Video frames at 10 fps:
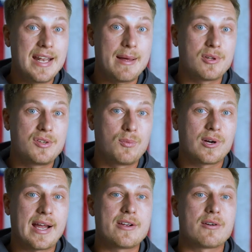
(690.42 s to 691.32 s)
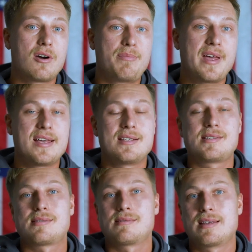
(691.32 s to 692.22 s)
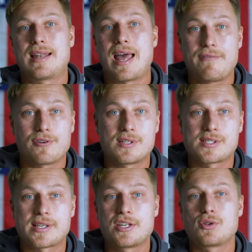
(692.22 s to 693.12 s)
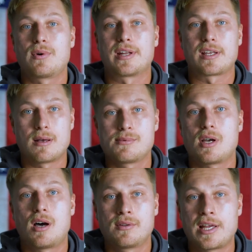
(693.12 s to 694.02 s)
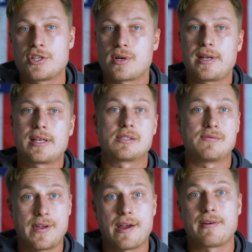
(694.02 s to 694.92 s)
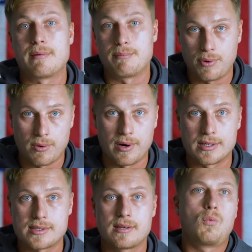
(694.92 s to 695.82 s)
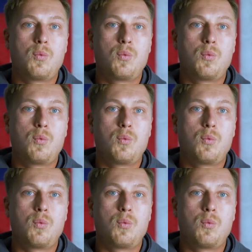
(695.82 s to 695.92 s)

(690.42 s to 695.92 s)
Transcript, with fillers: Being able to work at your own pace and have your own schedule when it comes to online training is very important.